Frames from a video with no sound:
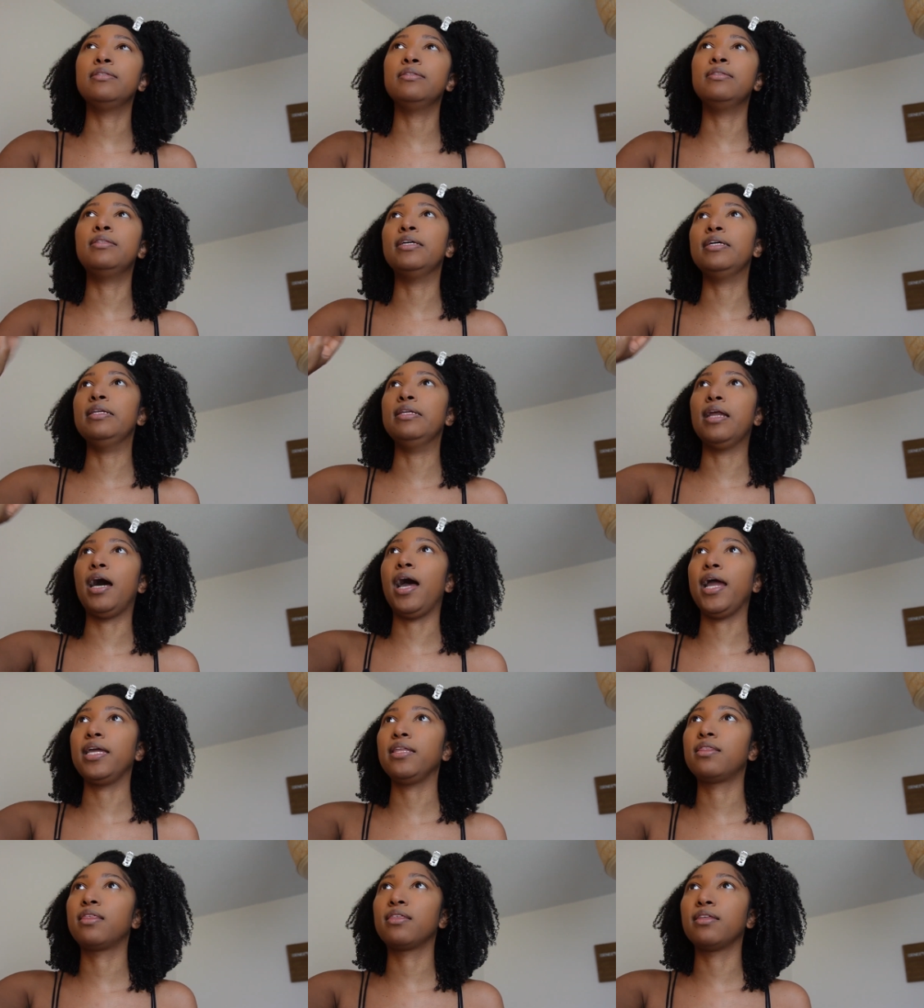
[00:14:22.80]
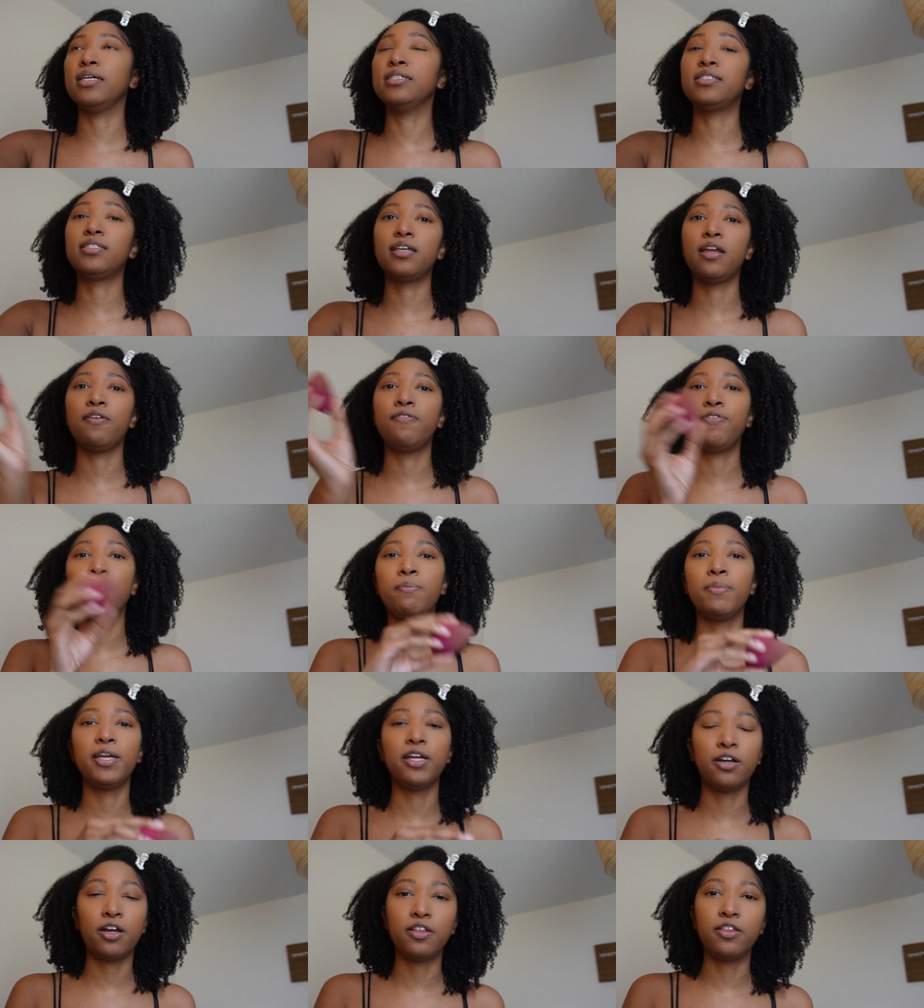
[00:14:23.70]
the ninth, instead of
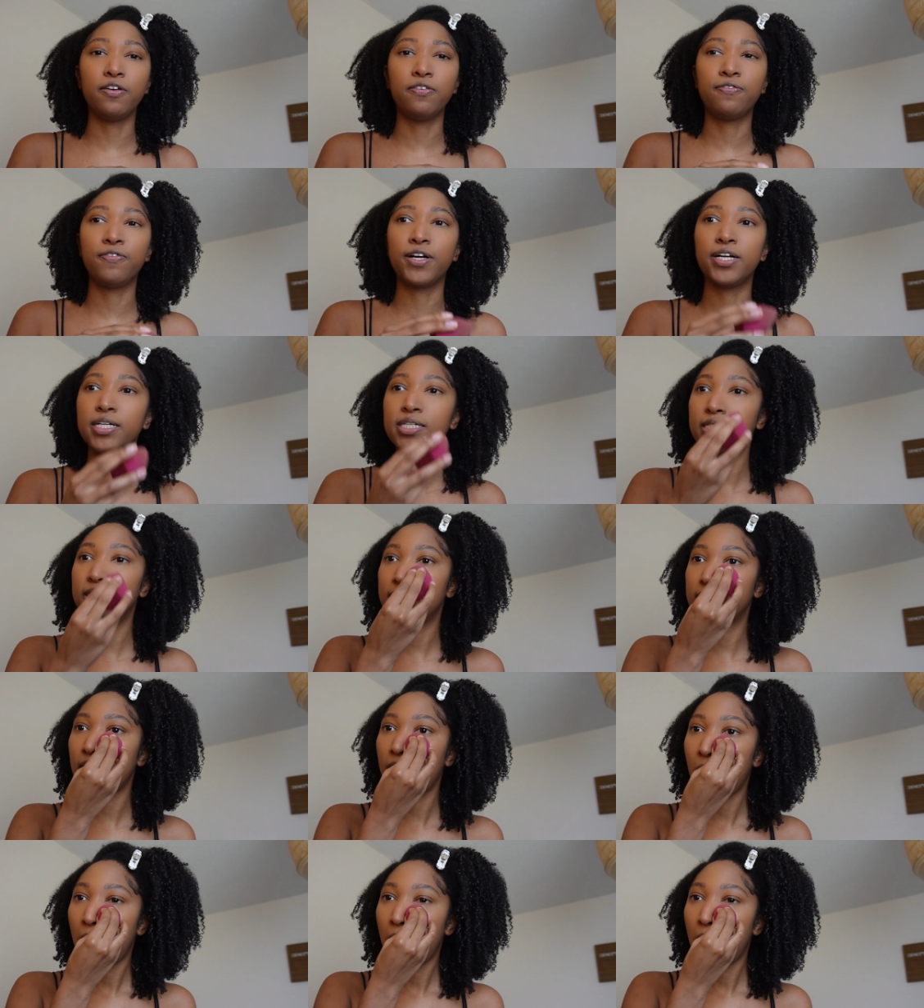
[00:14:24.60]
filming it on the 1st.